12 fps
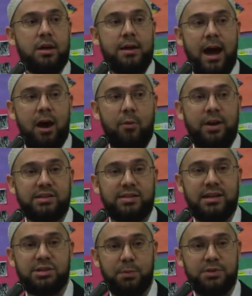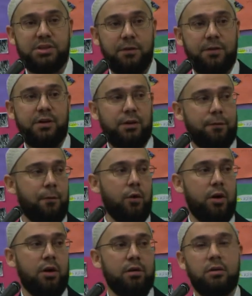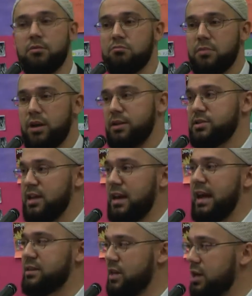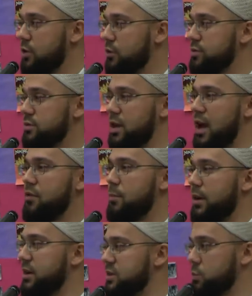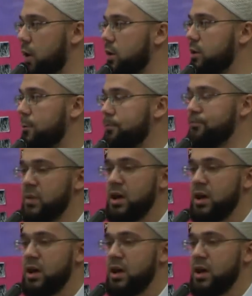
Now, it's not specifically for, let's say, Latinos. Everybody's welcome.